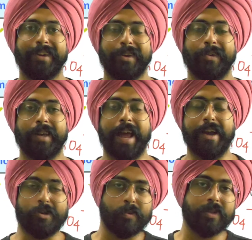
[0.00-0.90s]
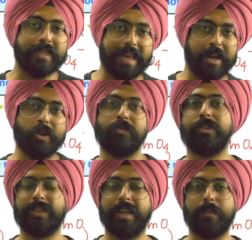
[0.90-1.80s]
Okay, and towards the end of the
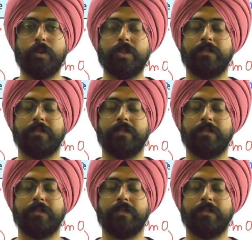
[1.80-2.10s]
syllabus,